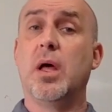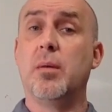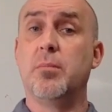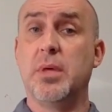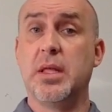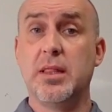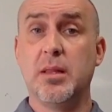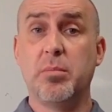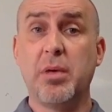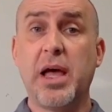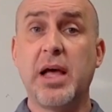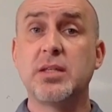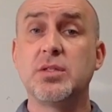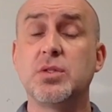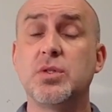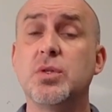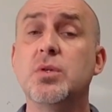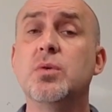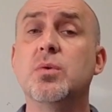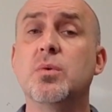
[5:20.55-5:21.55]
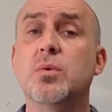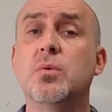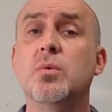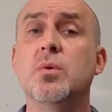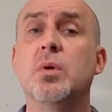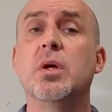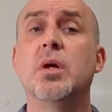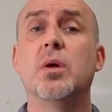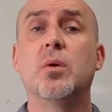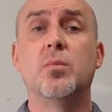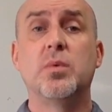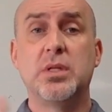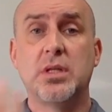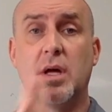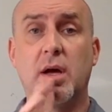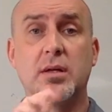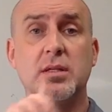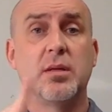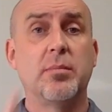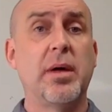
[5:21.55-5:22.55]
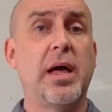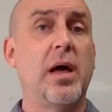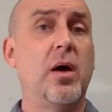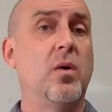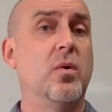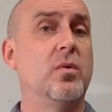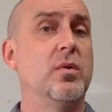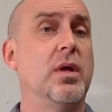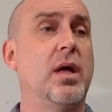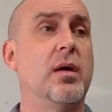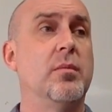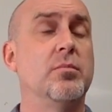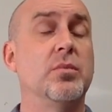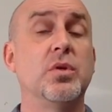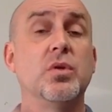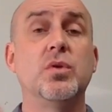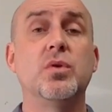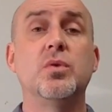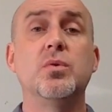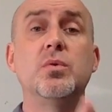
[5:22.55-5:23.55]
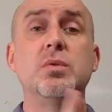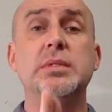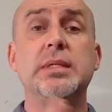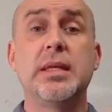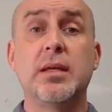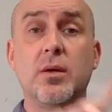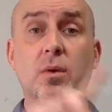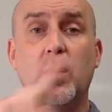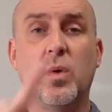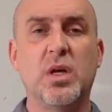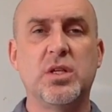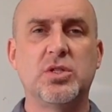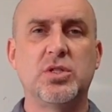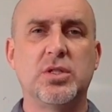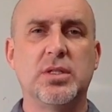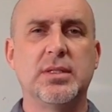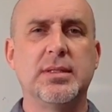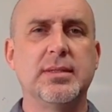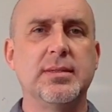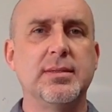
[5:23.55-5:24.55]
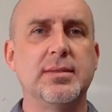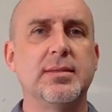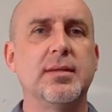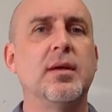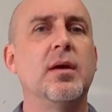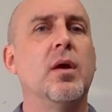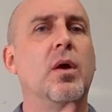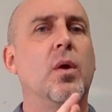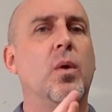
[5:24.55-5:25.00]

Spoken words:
In the past too, we talked about using questions